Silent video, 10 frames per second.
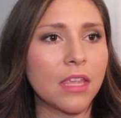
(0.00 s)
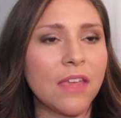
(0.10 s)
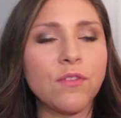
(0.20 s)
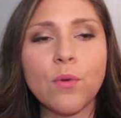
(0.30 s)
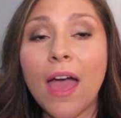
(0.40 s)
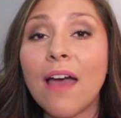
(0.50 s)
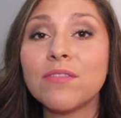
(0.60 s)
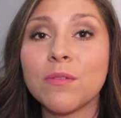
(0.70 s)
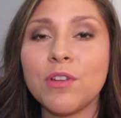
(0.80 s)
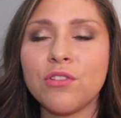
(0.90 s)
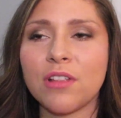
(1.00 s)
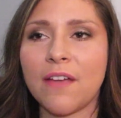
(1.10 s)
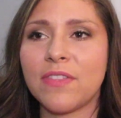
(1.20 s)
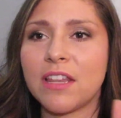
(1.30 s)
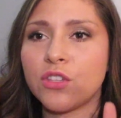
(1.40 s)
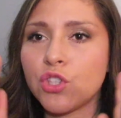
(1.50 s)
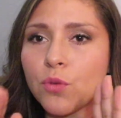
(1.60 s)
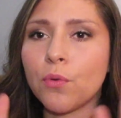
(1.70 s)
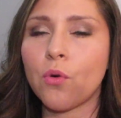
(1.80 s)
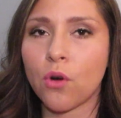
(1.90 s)
If you have someone in your life that is
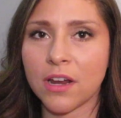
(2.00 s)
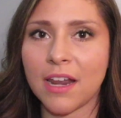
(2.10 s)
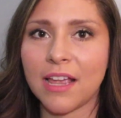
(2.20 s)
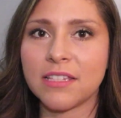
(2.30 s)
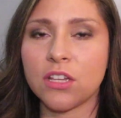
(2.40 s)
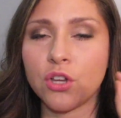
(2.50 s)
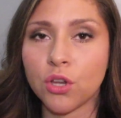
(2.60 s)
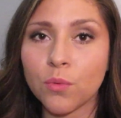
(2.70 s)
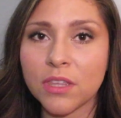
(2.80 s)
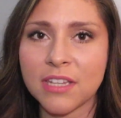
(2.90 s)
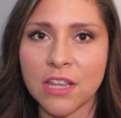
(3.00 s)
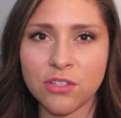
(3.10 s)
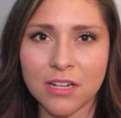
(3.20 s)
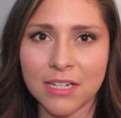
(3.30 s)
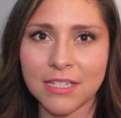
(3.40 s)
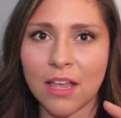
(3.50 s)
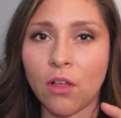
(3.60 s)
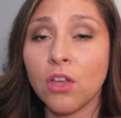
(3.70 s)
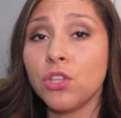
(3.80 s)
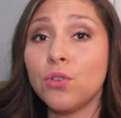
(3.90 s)
super organized, good with attention to
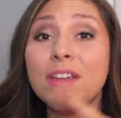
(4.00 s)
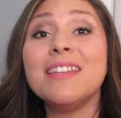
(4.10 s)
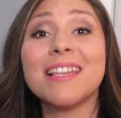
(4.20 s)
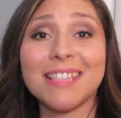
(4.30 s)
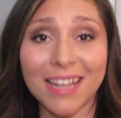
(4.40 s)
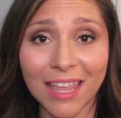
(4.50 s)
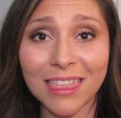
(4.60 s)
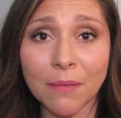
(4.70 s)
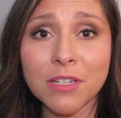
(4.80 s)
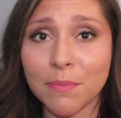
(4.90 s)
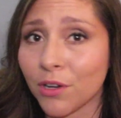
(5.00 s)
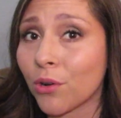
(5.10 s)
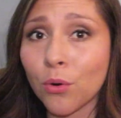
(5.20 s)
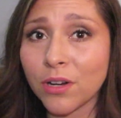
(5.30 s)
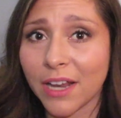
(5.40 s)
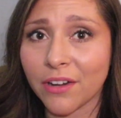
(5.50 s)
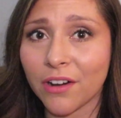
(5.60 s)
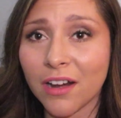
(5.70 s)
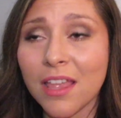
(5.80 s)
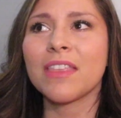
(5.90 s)
detail, you can designate them to be your
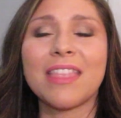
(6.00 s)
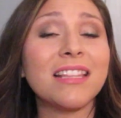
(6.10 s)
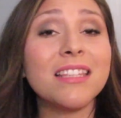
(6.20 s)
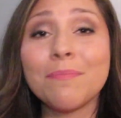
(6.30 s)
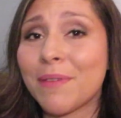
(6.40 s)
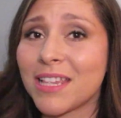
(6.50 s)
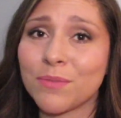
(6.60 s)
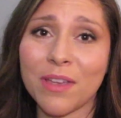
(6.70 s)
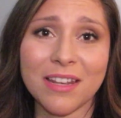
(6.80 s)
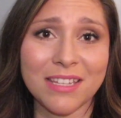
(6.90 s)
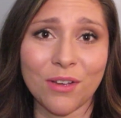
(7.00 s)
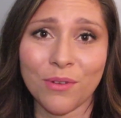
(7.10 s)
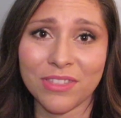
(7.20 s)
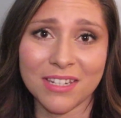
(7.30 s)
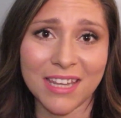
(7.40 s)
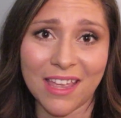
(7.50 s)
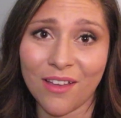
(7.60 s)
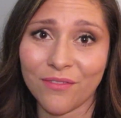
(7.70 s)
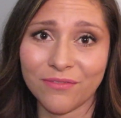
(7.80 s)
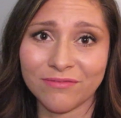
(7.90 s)
coordinator. That's the best way to deal with the day
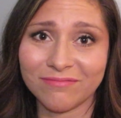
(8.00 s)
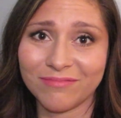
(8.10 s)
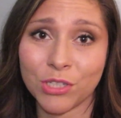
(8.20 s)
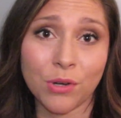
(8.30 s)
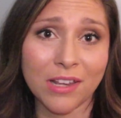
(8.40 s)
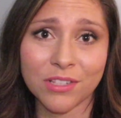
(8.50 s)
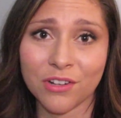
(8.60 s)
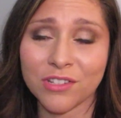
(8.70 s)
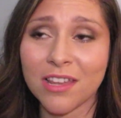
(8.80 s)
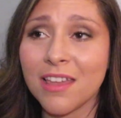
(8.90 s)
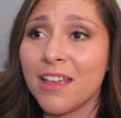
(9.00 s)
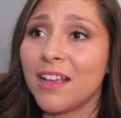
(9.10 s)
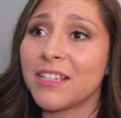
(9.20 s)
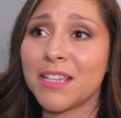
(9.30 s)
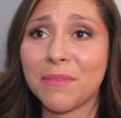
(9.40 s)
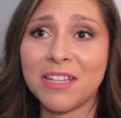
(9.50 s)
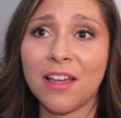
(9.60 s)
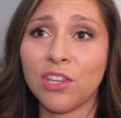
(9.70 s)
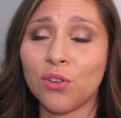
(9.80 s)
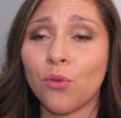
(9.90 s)
of stressors. Because let me
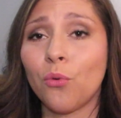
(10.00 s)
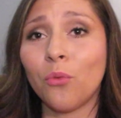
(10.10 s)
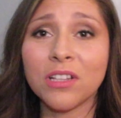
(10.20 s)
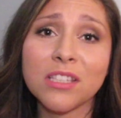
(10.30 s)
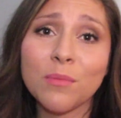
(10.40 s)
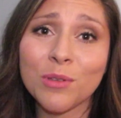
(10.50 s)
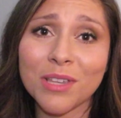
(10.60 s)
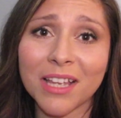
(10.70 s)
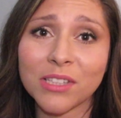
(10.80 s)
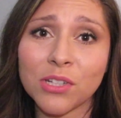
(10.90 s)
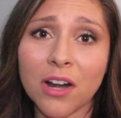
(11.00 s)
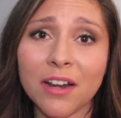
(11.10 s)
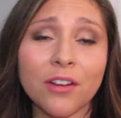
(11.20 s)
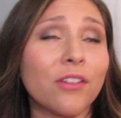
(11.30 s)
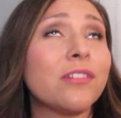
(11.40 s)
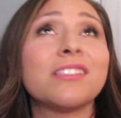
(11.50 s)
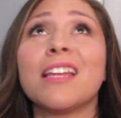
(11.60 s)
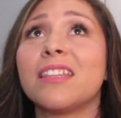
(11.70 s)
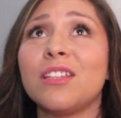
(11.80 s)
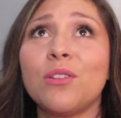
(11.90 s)
tell you, once the music gets started, girl, there's
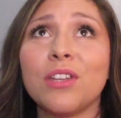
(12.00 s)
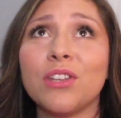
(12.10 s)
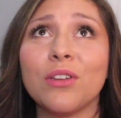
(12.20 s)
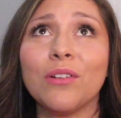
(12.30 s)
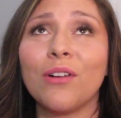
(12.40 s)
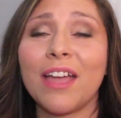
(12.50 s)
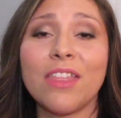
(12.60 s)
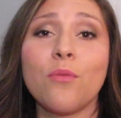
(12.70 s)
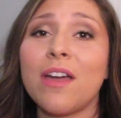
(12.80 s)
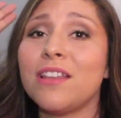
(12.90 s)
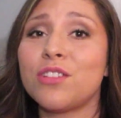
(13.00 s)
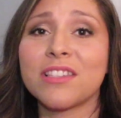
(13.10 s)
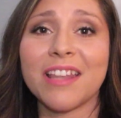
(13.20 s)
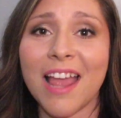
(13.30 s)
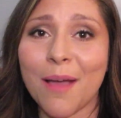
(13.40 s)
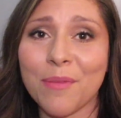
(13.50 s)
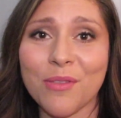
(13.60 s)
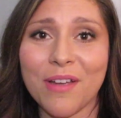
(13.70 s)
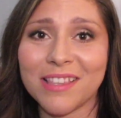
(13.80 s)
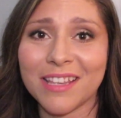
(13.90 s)
nothing you can do, okay? The wedding's just gonna happen
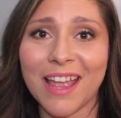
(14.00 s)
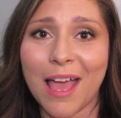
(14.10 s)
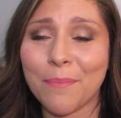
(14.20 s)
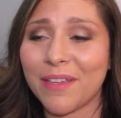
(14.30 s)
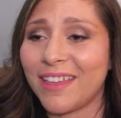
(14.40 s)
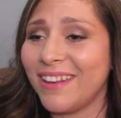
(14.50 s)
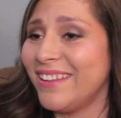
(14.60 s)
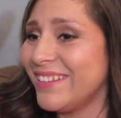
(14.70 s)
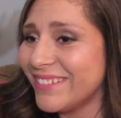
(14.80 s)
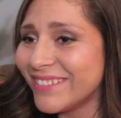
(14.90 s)
the way it's gonna happen.